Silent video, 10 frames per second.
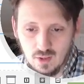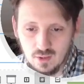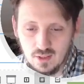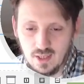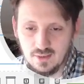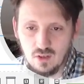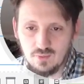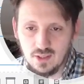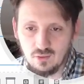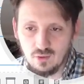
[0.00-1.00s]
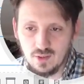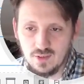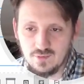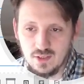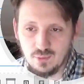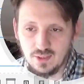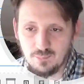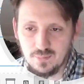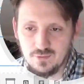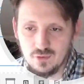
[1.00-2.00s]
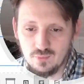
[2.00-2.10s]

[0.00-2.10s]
Yeah, and now we can already see what happens.